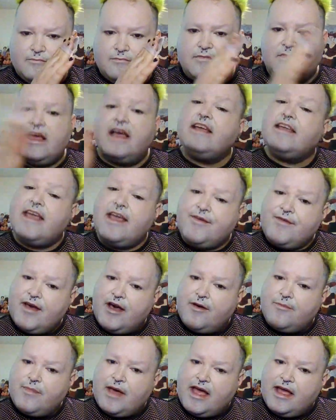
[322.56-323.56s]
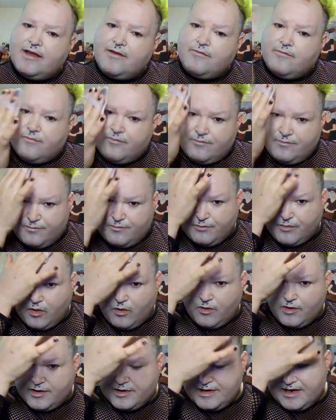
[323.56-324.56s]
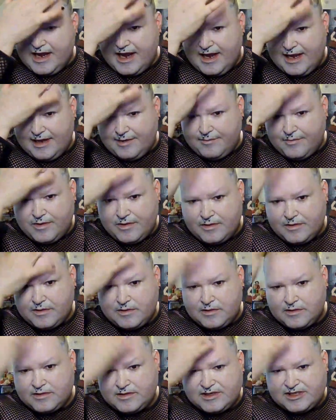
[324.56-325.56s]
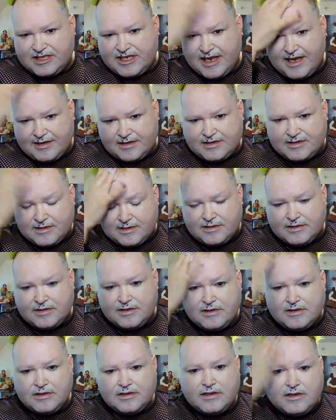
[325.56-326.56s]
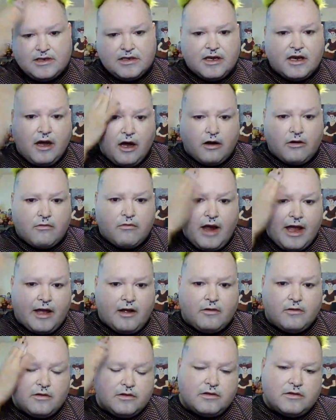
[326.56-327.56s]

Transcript: I gave out my born name. Shit. Oh well.